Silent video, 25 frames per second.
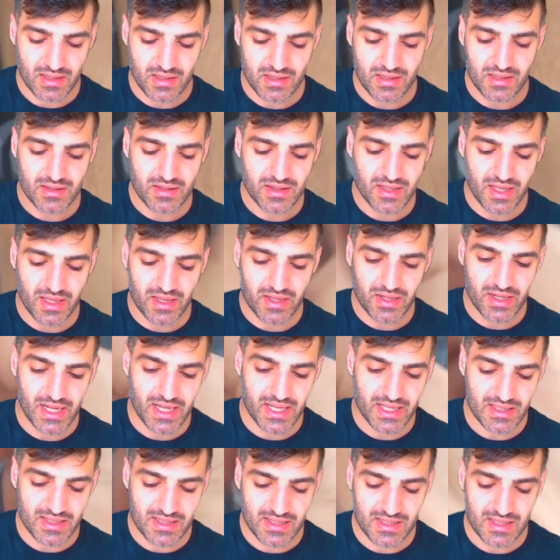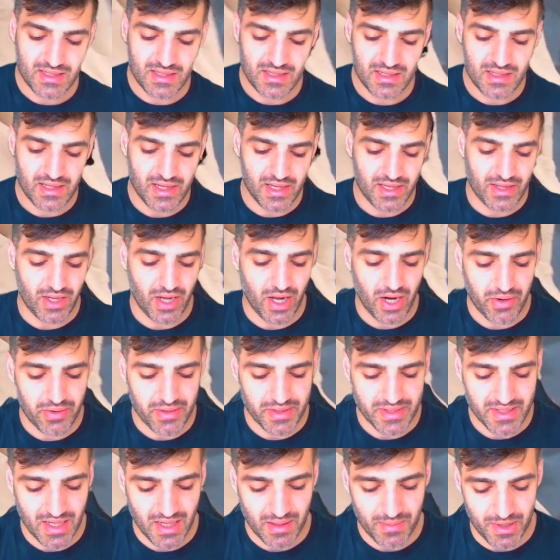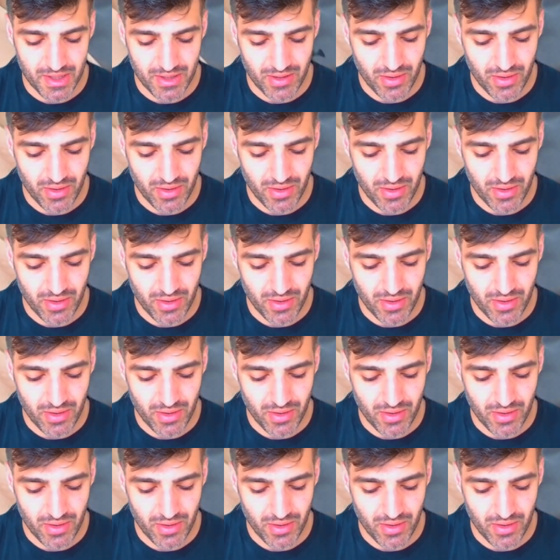Tallarknights and Aratama.